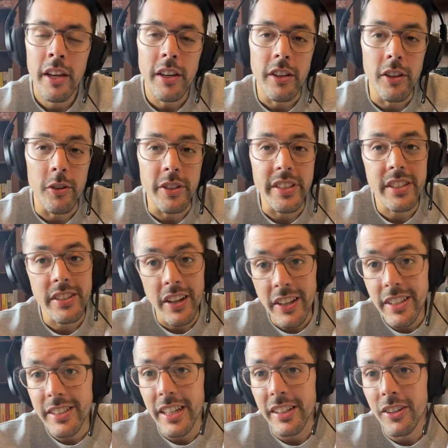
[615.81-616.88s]
You know, it
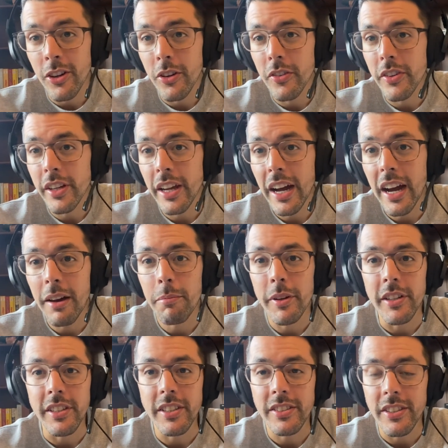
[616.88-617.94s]
sucks that COVID
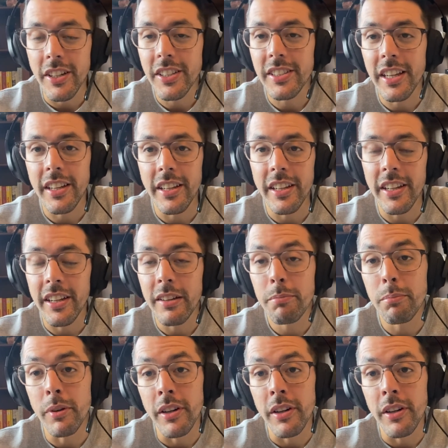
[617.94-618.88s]
happened. It sucks that it hit.